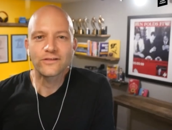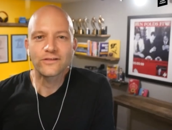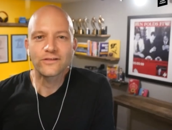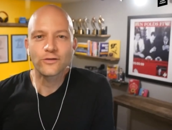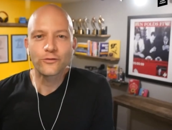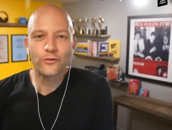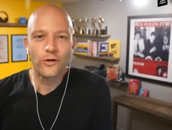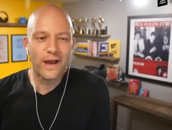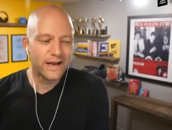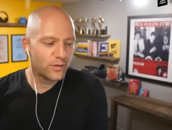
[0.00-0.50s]
and so
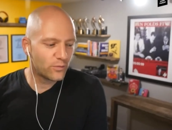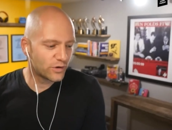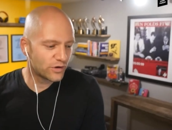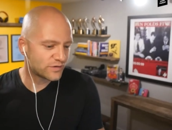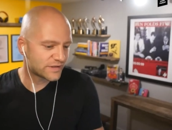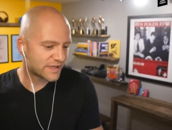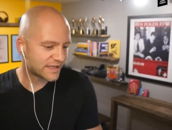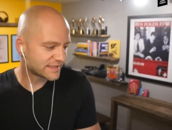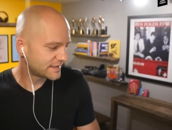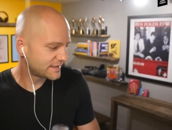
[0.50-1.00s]
for anyone who
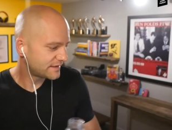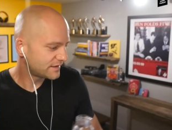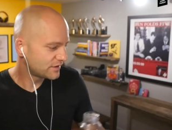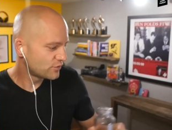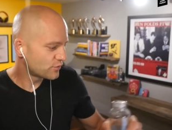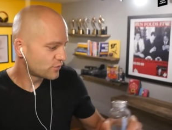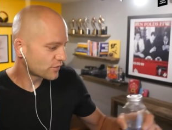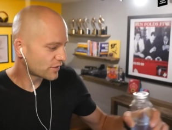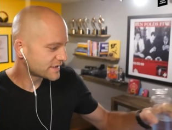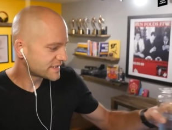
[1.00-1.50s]
doesn't,
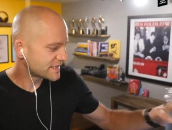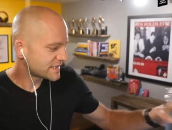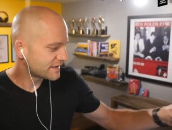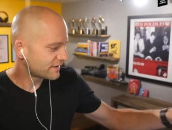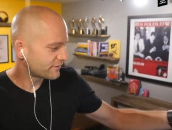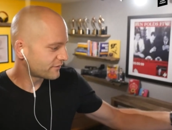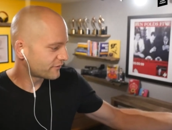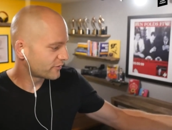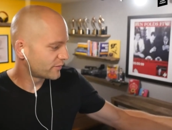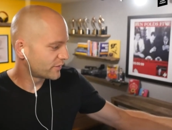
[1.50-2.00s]
who
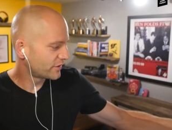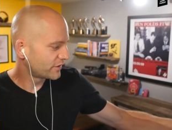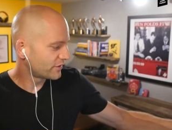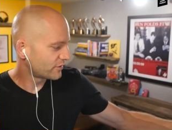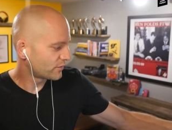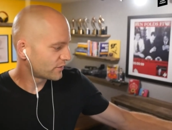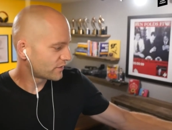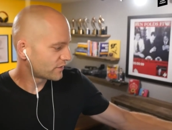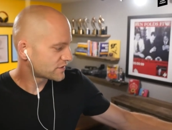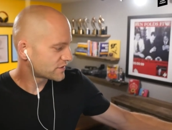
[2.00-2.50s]
isn't
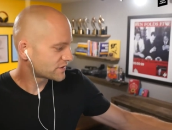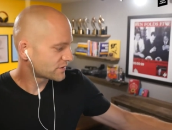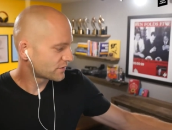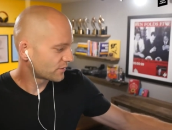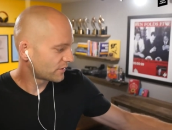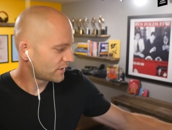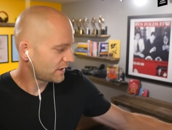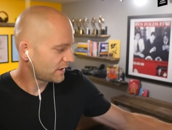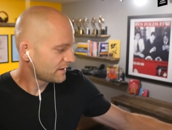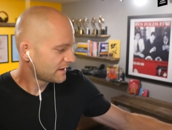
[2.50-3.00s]
familiar with your
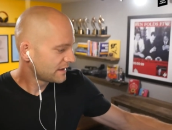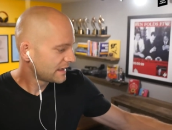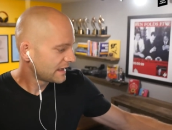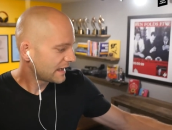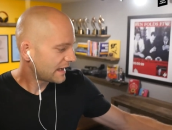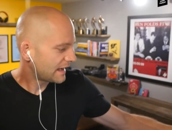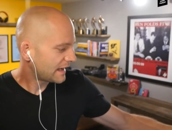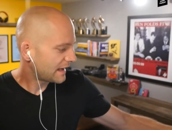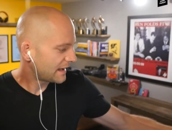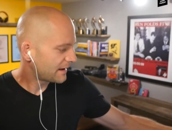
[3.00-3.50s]
story,
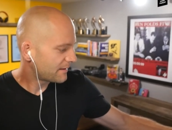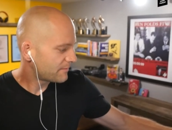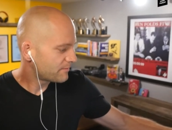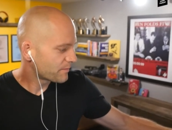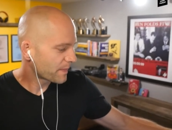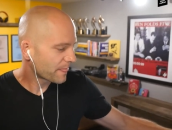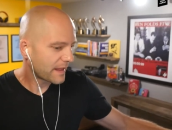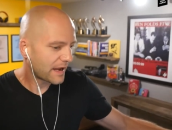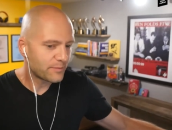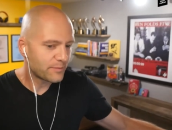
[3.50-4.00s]
um,
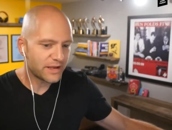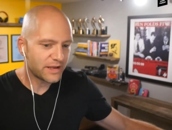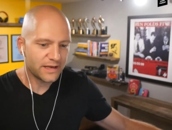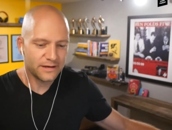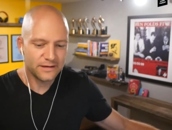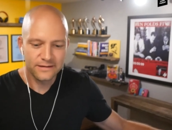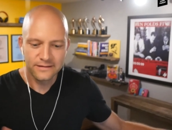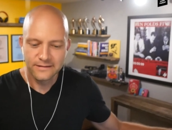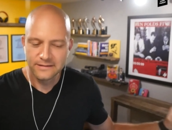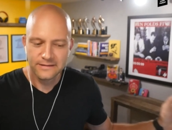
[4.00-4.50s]
I
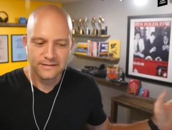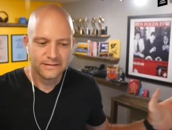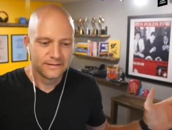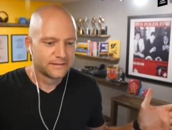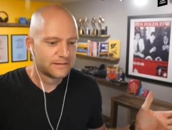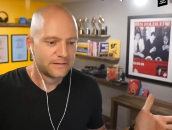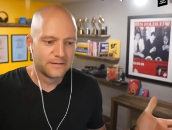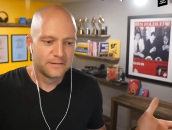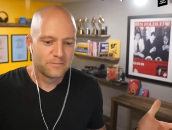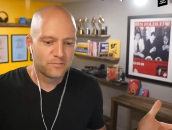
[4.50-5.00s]
mean,
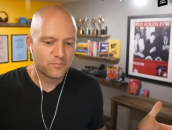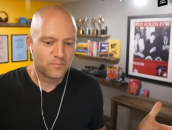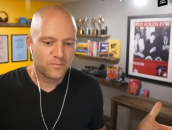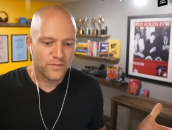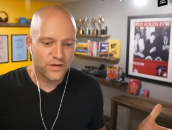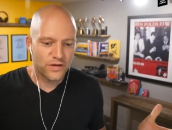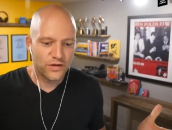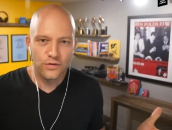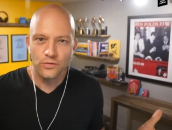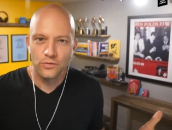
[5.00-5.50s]

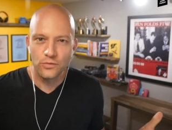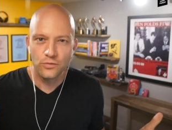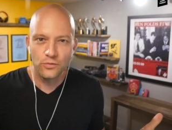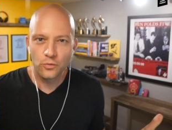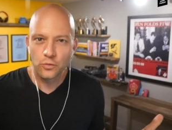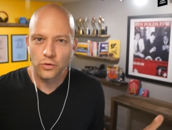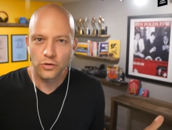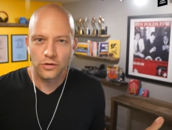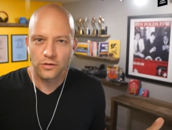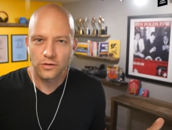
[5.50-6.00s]
you
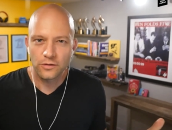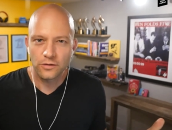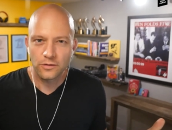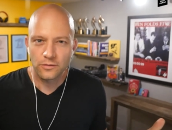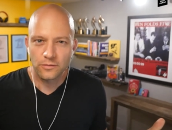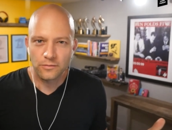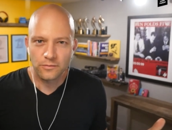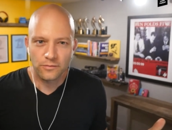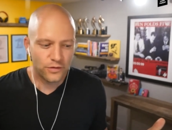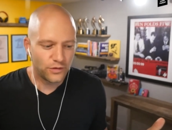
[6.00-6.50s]

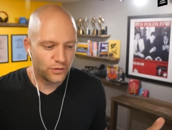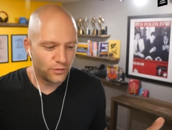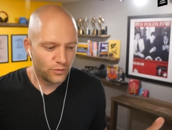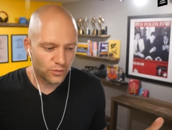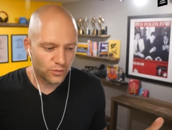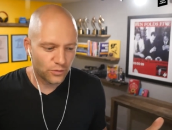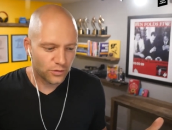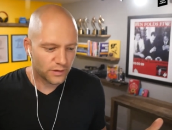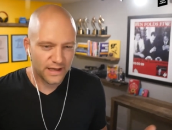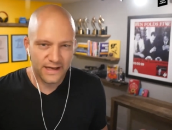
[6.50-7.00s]
were you
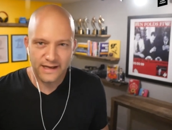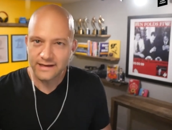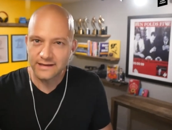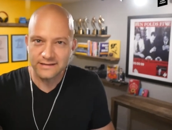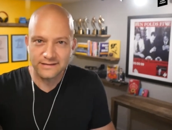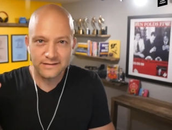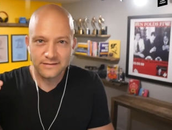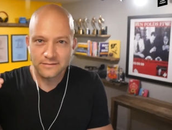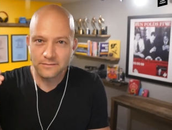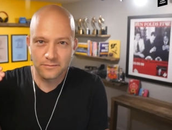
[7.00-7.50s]
were like
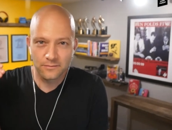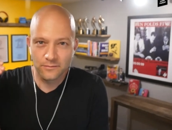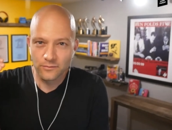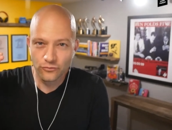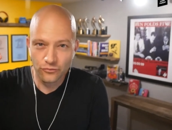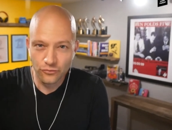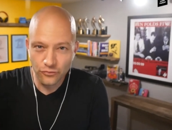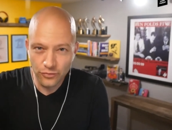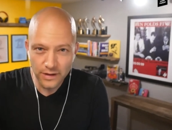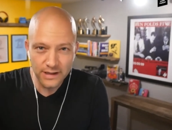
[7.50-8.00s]

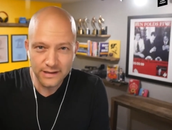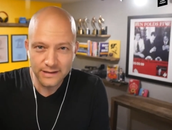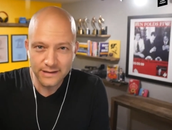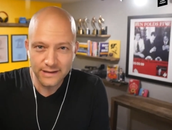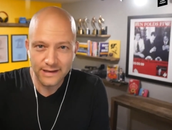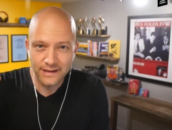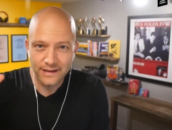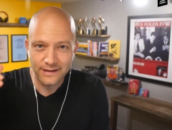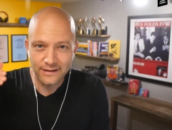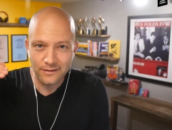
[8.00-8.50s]

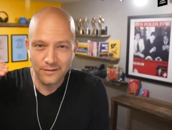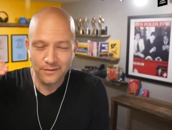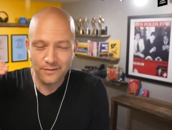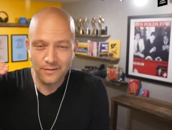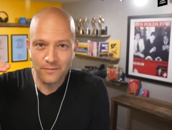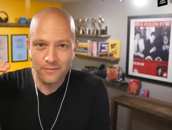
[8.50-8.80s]
really